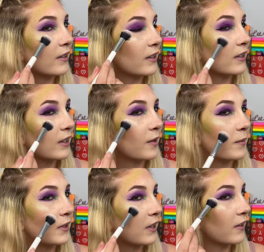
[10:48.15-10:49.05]
the
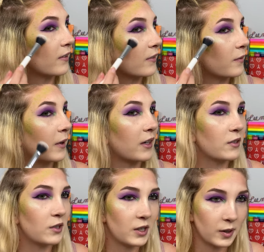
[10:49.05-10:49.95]
tips of my
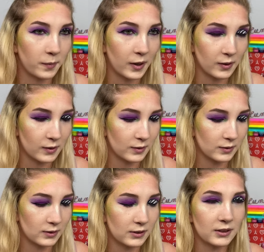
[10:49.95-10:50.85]

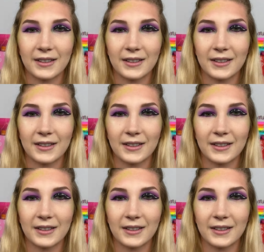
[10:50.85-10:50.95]
cheekbones.